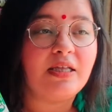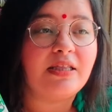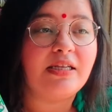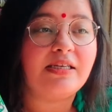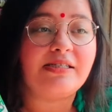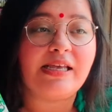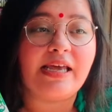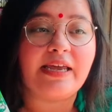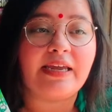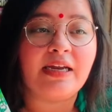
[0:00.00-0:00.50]

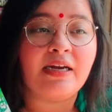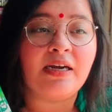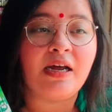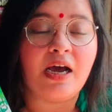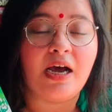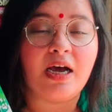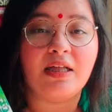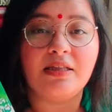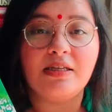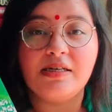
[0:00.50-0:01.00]
The second
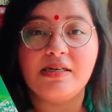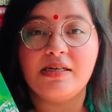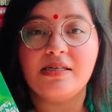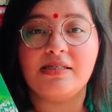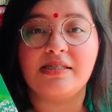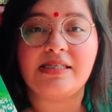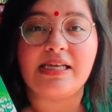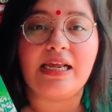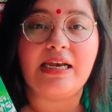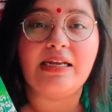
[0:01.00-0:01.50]
are the
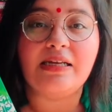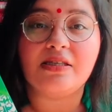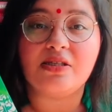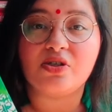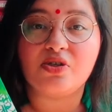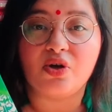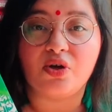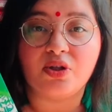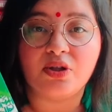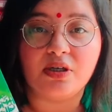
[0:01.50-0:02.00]

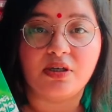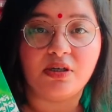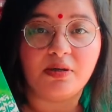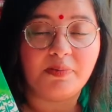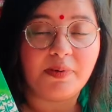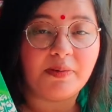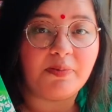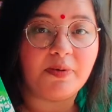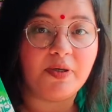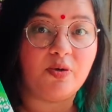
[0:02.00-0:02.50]
zealots, or the
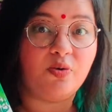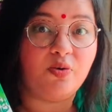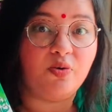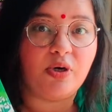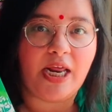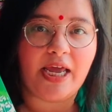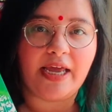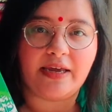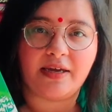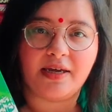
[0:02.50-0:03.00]
people who
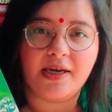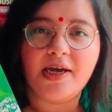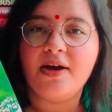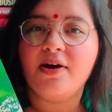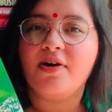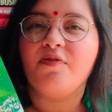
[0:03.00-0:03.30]
like